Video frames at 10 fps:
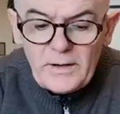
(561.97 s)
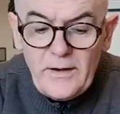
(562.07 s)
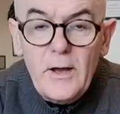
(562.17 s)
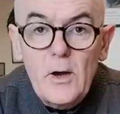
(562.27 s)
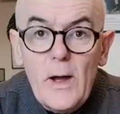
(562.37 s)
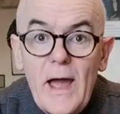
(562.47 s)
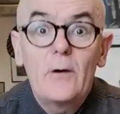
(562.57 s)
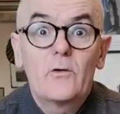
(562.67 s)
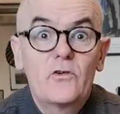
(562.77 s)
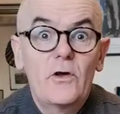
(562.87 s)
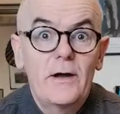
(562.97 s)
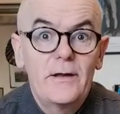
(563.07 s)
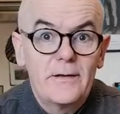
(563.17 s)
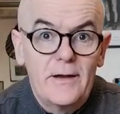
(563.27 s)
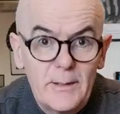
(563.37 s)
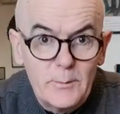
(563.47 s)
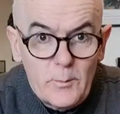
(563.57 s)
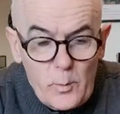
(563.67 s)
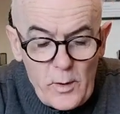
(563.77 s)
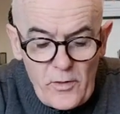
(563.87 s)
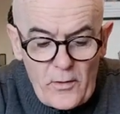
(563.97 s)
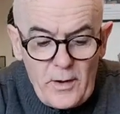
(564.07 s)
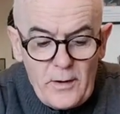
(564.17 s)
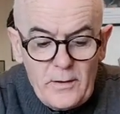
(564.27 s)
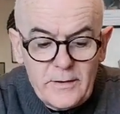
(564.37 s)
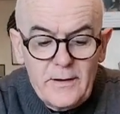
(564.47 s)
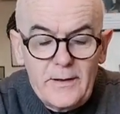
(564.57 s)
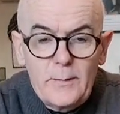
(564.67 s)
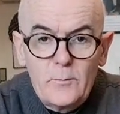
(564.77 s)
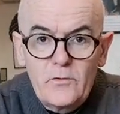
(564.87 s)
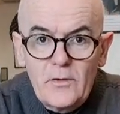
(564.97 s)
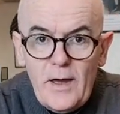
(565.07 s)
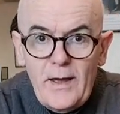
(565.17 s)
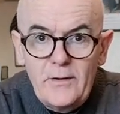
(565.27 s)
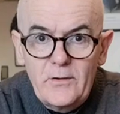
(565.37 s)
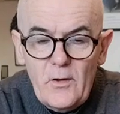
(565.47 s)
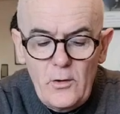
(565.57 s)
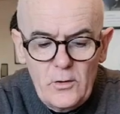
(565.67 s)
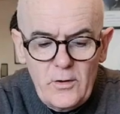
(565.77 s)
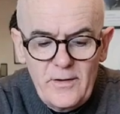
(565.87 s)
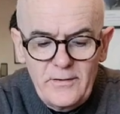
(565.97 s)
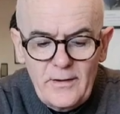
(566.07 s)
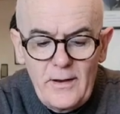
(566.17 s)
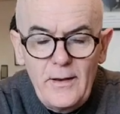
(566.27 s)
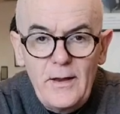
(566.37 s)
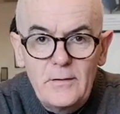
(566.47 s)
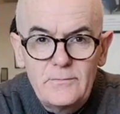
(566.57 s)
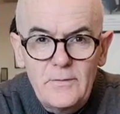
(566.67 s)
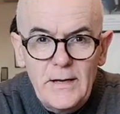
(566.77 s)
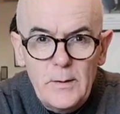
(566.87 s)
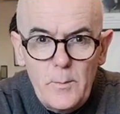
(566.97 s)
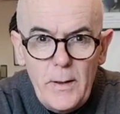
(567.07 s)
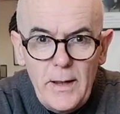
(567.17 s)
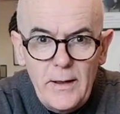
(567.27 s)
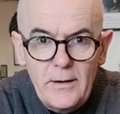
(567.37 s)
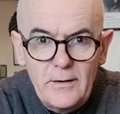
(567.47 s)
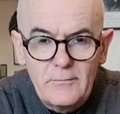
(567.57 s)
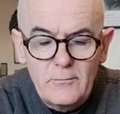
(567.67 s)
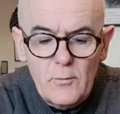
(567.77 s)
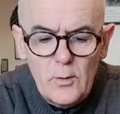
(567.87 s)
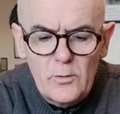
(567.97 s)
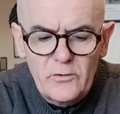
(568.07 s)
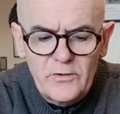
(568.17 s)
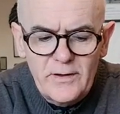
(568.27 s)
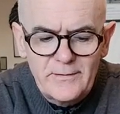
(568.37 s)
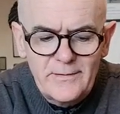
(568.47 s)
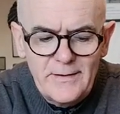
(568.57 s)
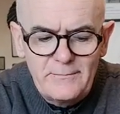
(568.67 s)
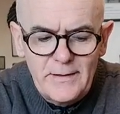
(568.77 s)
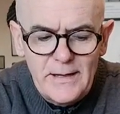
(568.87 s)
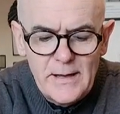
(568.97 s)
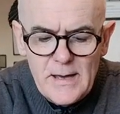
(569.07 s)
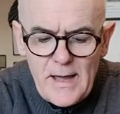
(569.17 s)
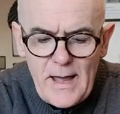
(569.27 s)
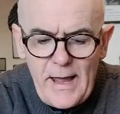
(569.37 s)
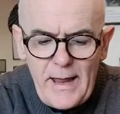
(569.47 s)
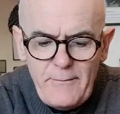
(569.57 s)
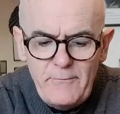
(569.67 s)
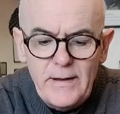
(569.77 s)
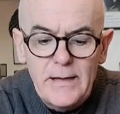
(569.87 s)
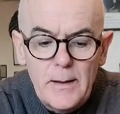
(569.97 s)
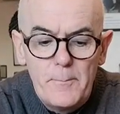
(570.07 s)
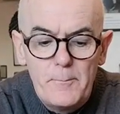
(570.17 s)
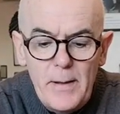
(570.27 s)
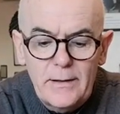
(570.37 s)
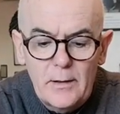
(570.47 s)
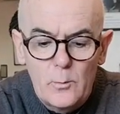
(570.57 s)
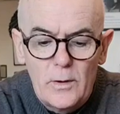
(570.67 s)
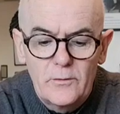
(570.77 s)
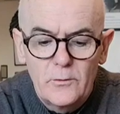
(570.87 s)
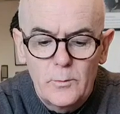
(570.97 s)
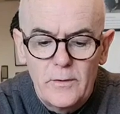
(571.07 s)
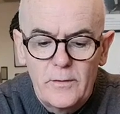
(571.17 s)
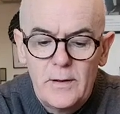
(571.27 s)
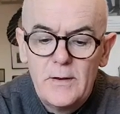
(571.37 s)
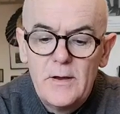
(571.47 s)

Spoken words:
we're going to go outside again with our games and look at this lovely pair of roller skates, lovely heavy metal ones with